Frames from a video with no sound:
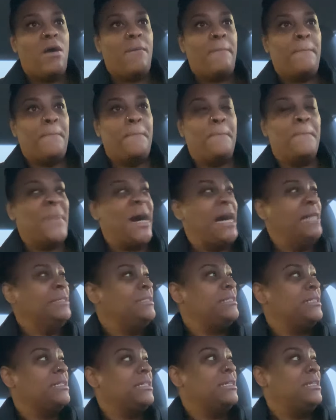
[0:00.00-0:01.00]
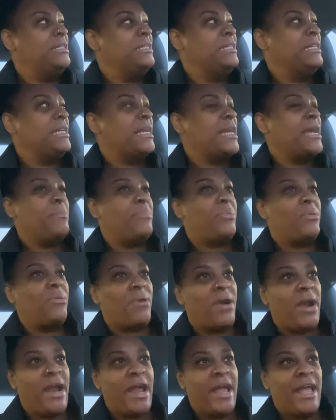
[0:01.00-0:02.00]
my son didn't get
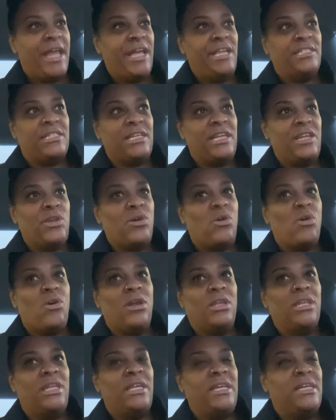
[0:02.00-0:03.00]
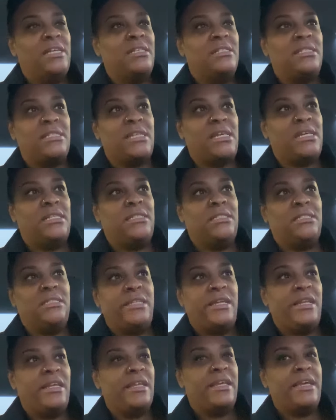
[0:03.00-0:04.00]
praised and all this and
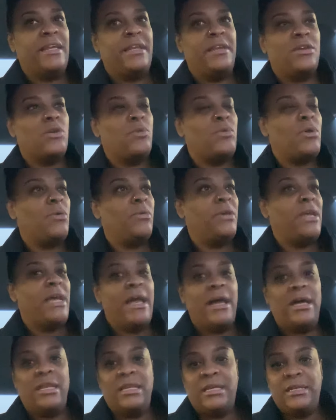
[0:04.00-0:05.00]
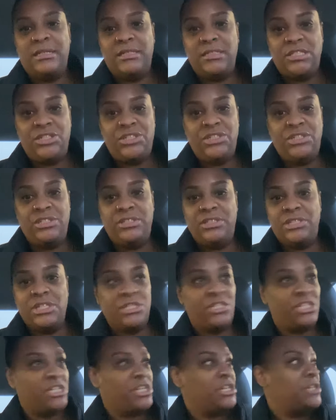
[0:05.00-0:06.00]
didn't get to go on the Ellen
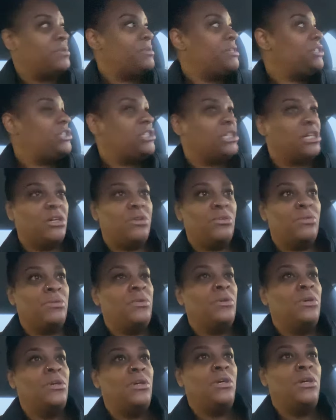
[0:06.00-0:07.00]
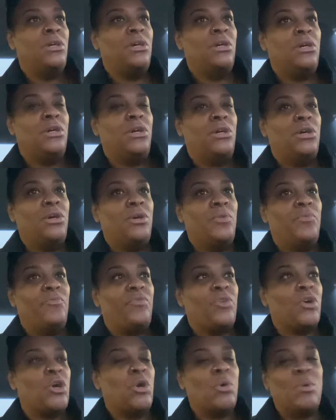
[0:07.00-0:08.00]
DeGeneres show
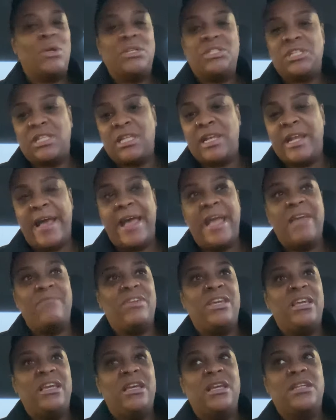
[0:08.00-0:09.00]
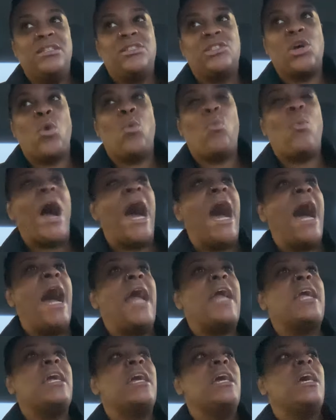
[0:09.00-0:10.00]
for going to the Navy. So
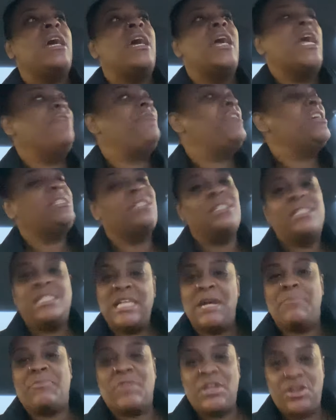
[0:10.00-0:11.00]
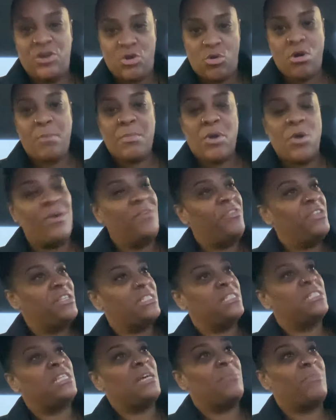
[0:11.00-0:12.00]
why, if this is something normal, if
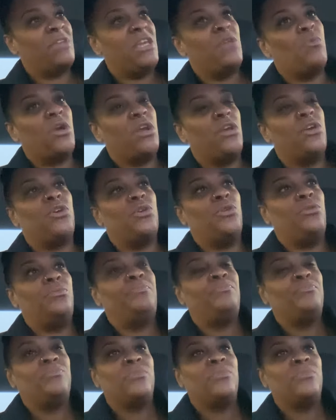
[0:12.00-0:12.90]
this is something he want to do,